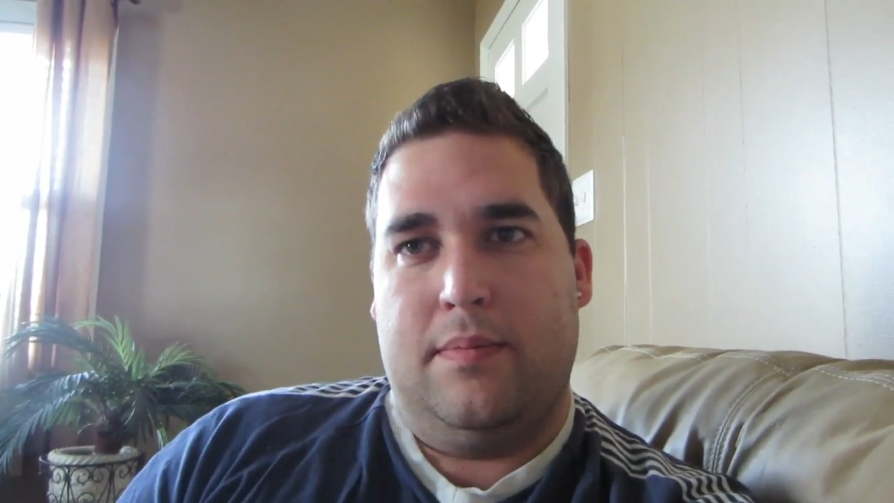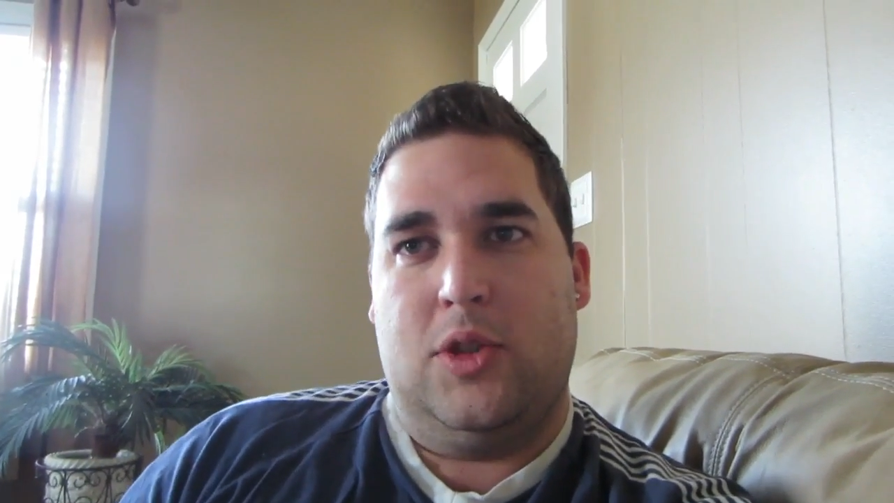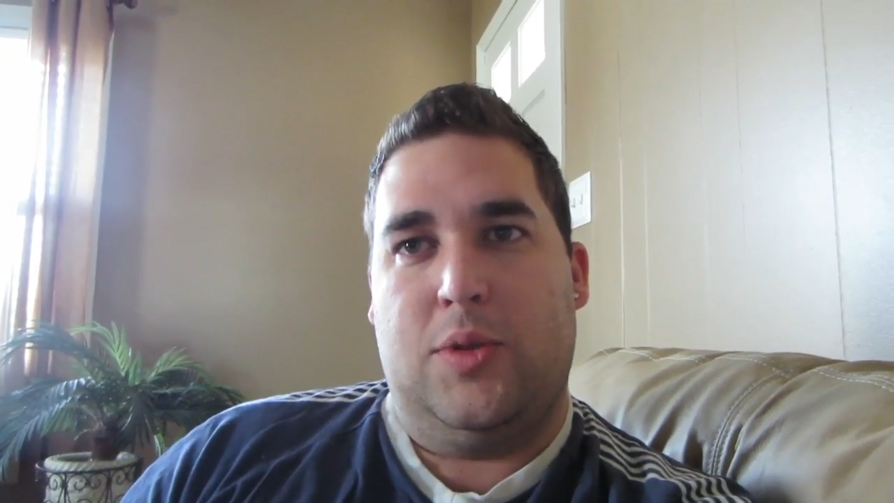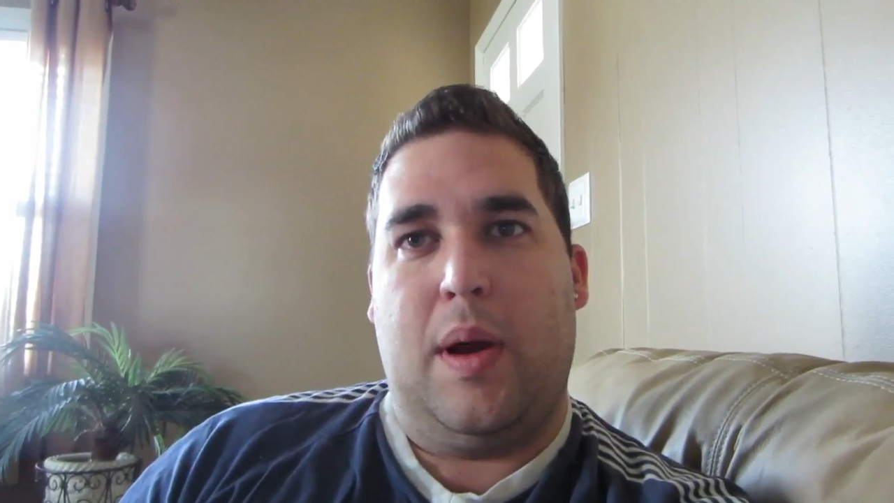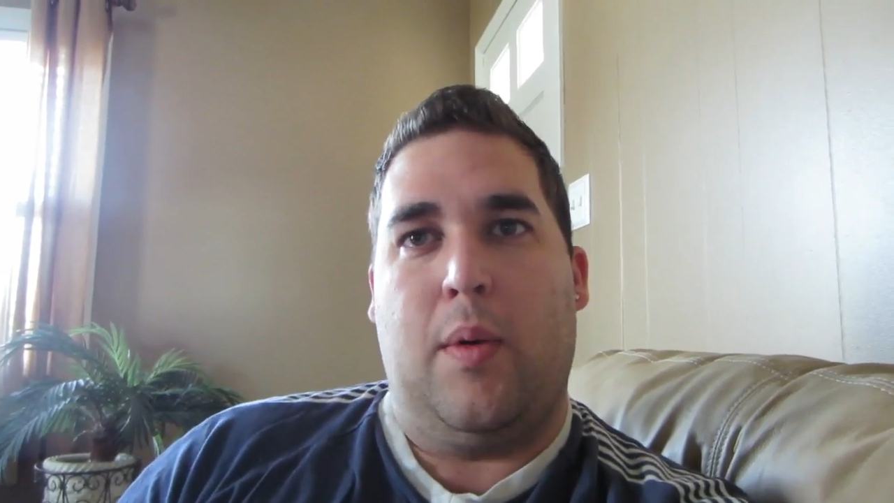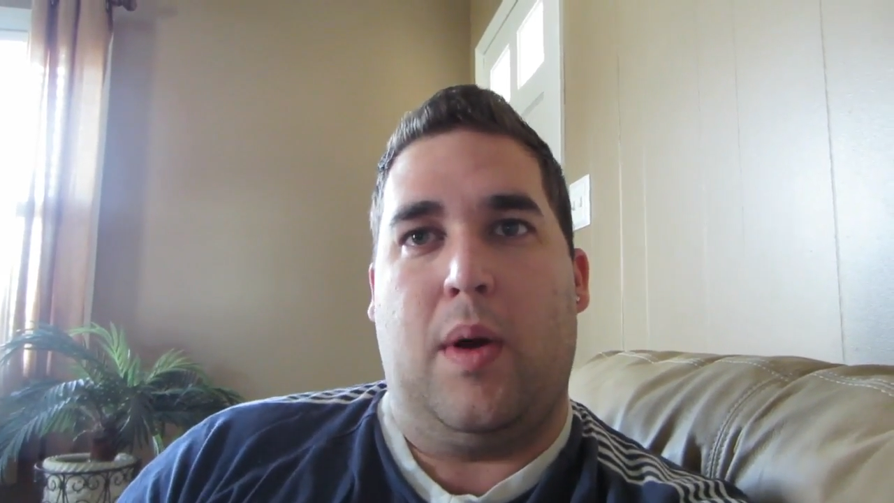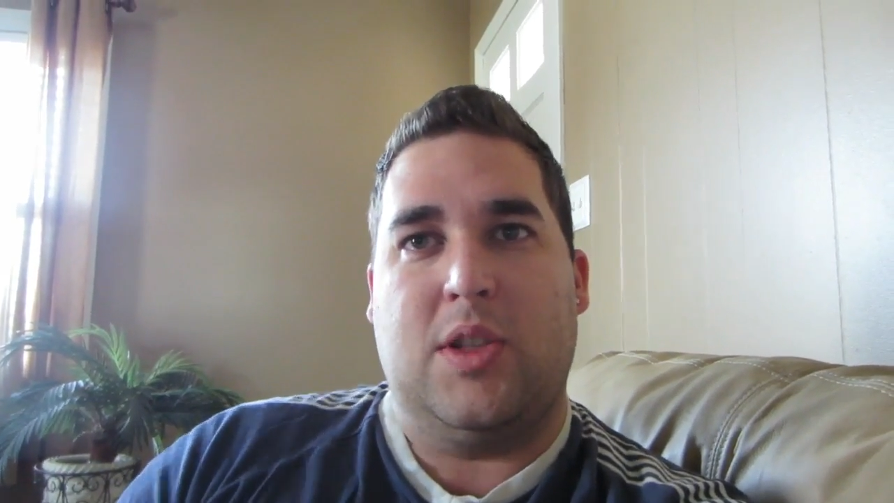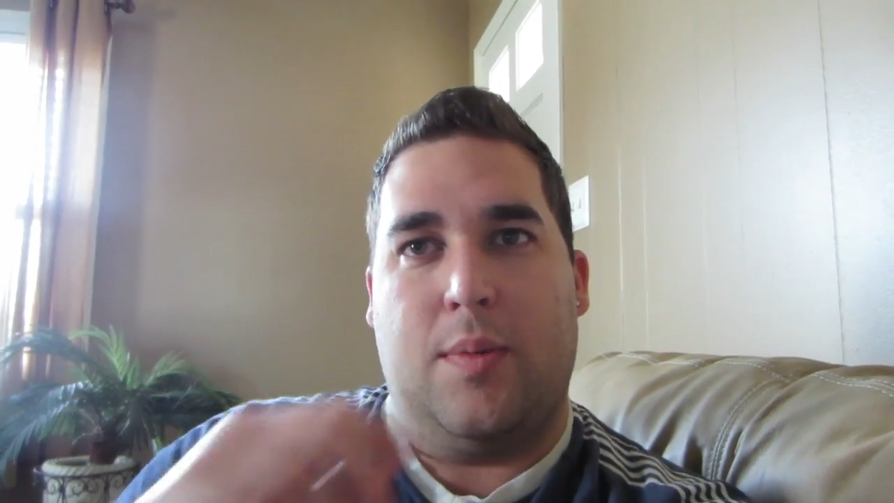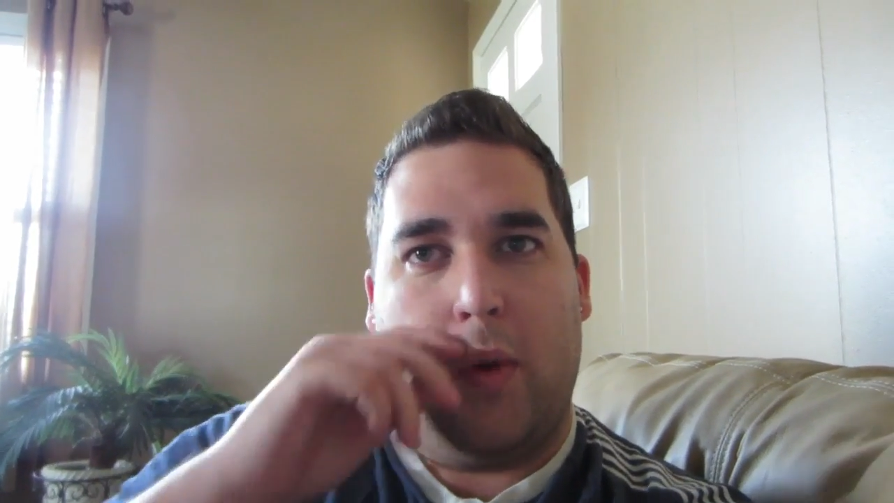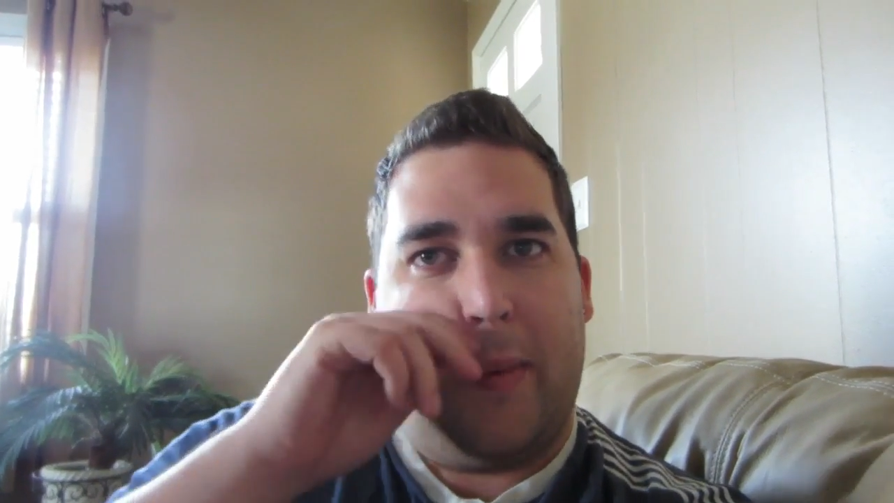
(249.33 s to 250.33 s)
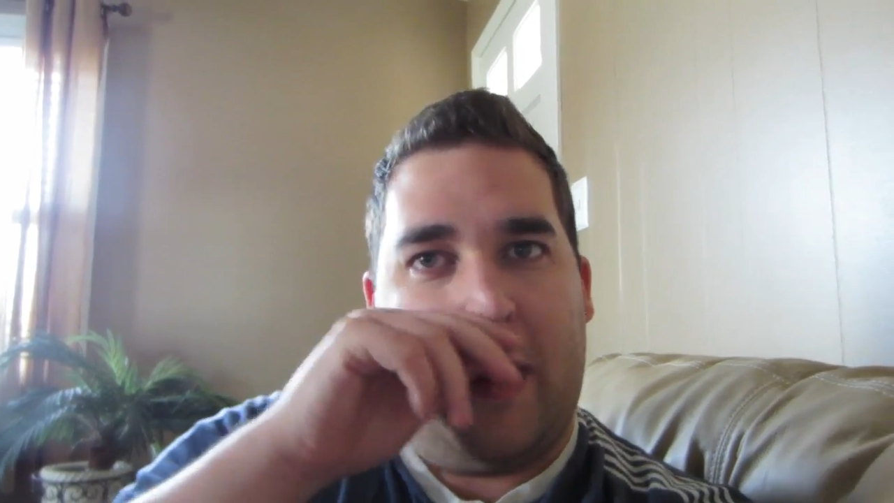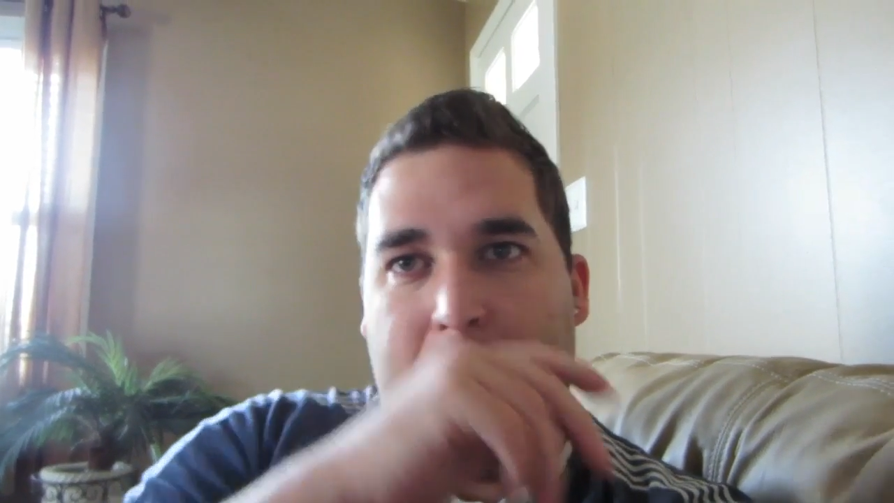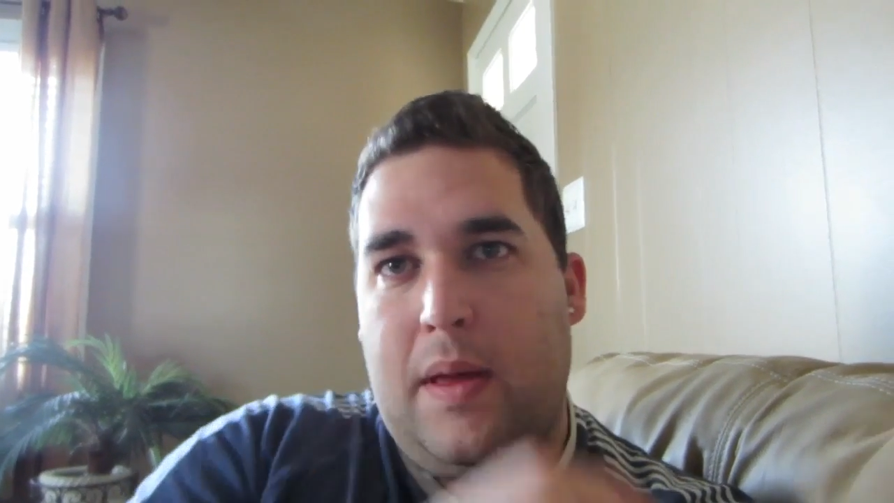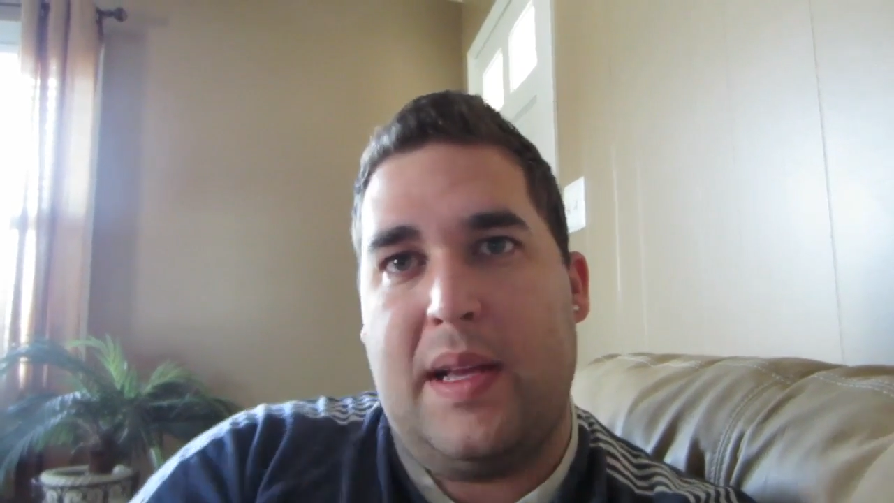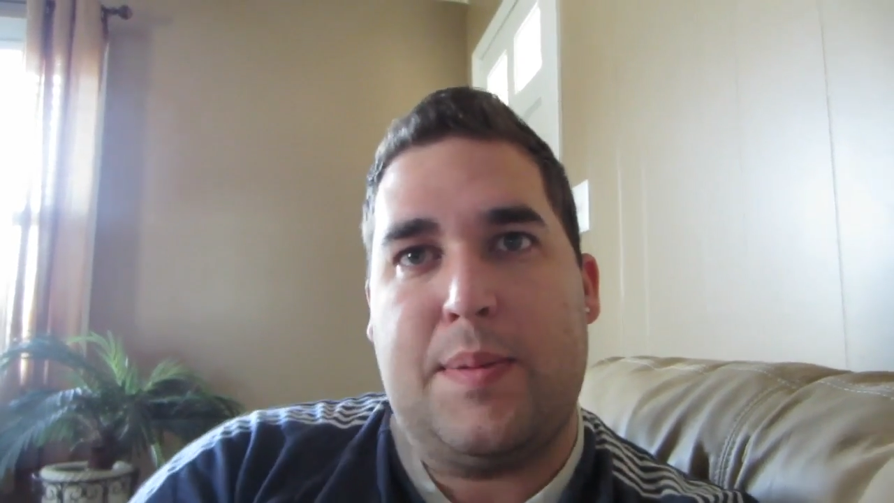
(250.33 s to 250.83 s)
should probably watch it more, but I
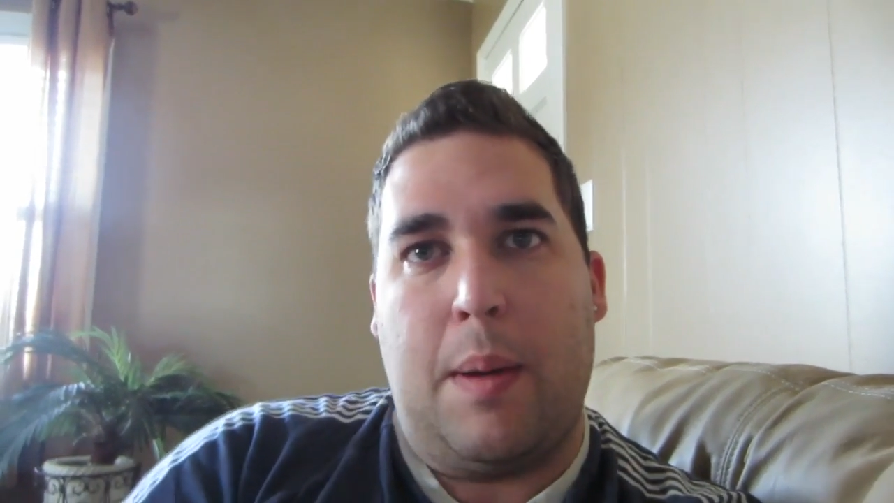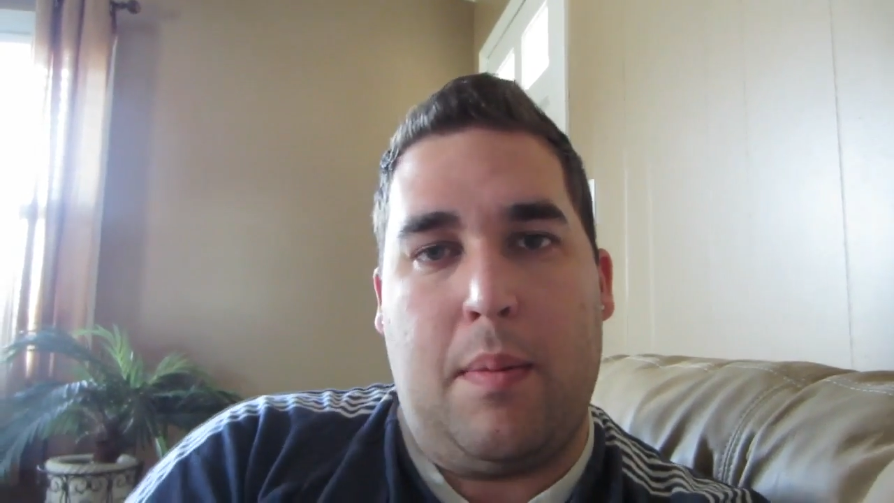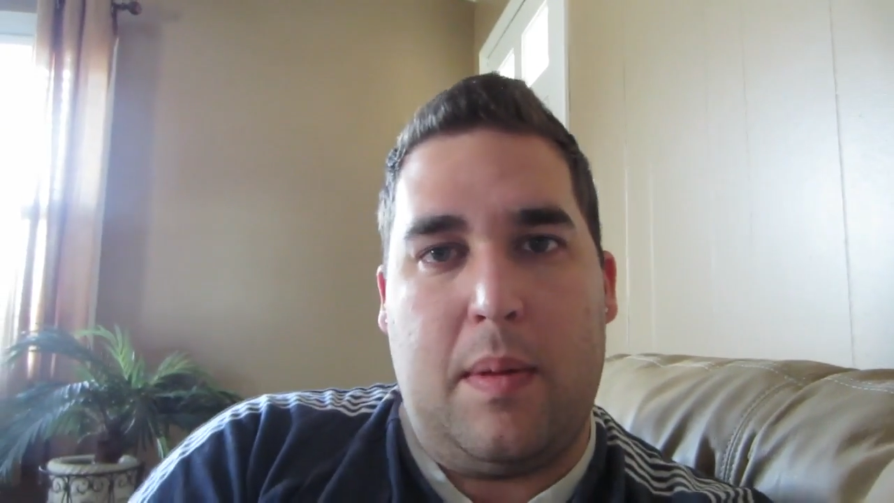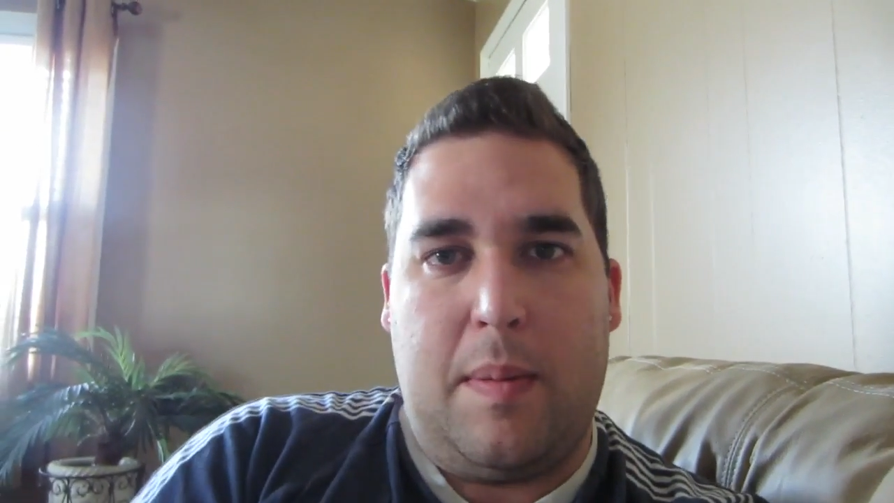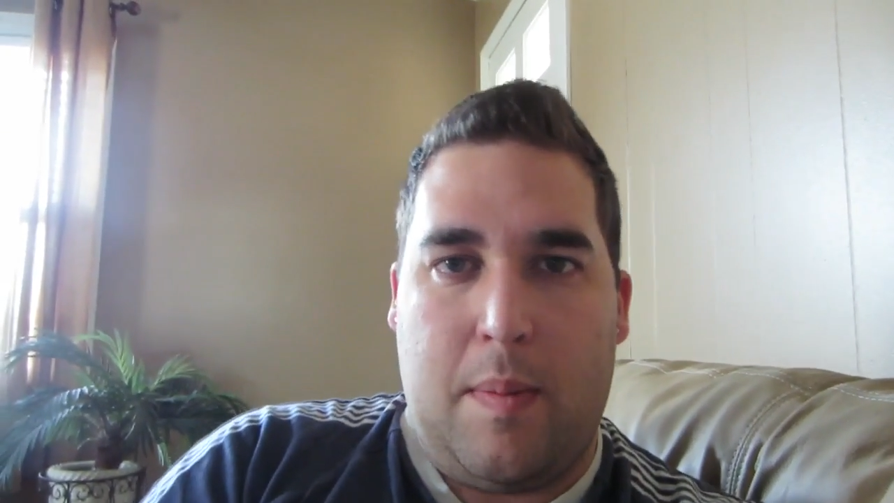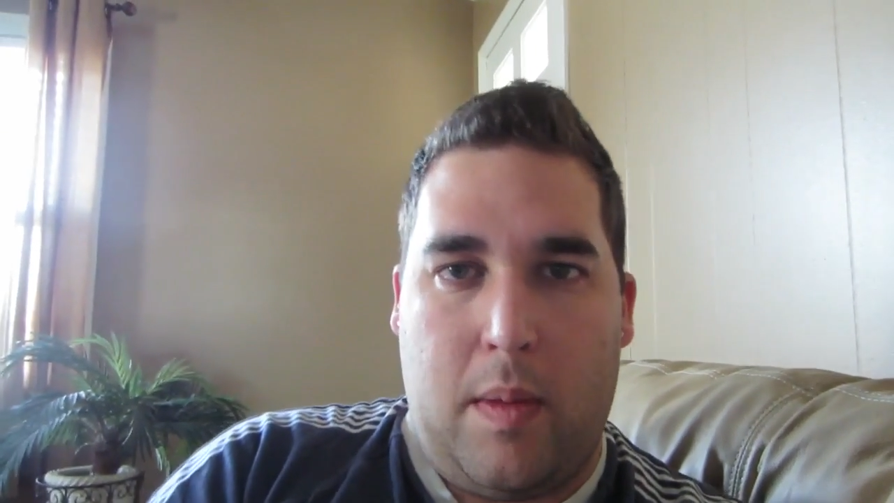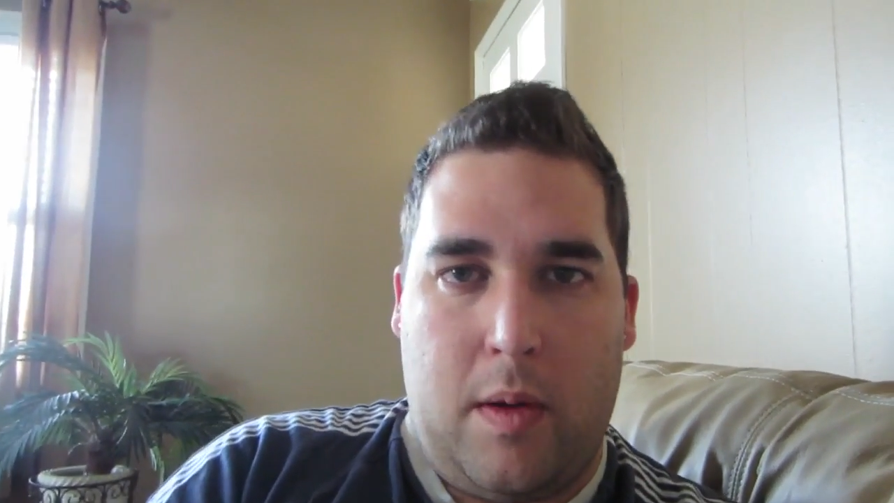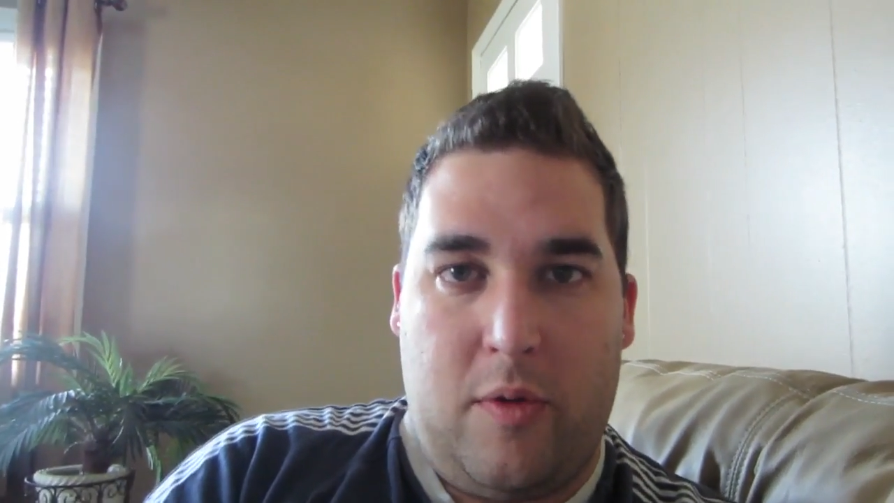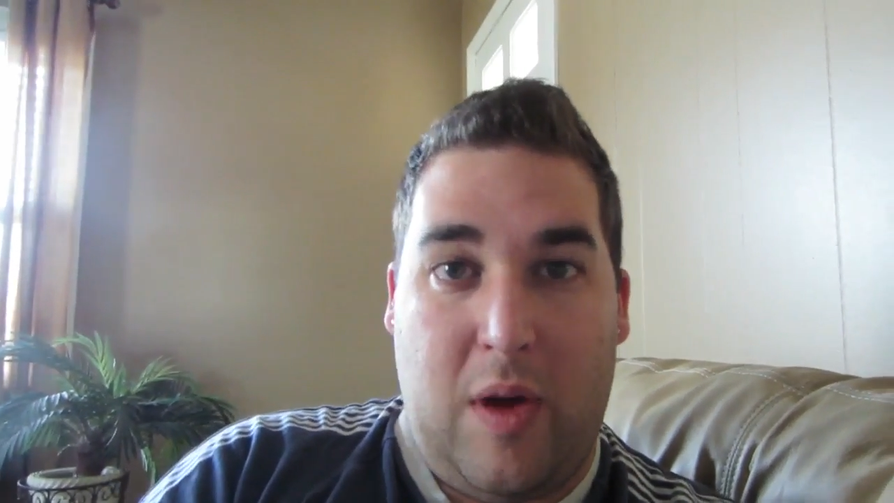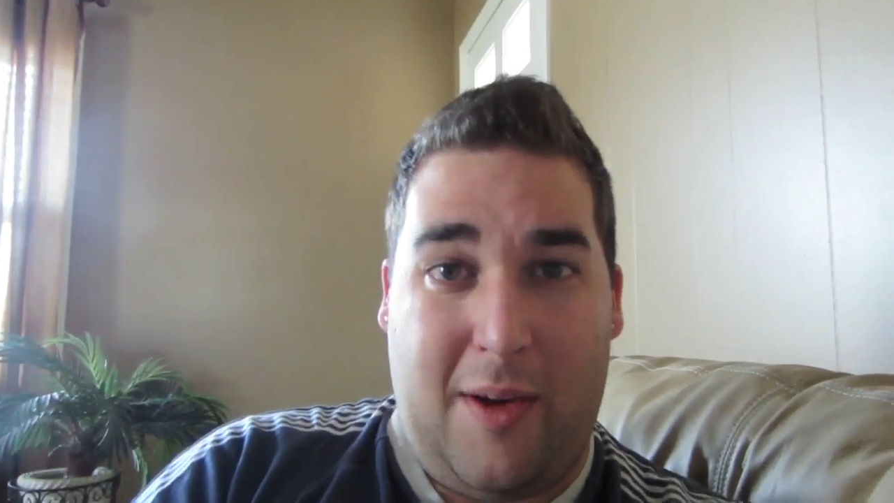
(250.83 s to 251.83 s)
feel like it's probably people that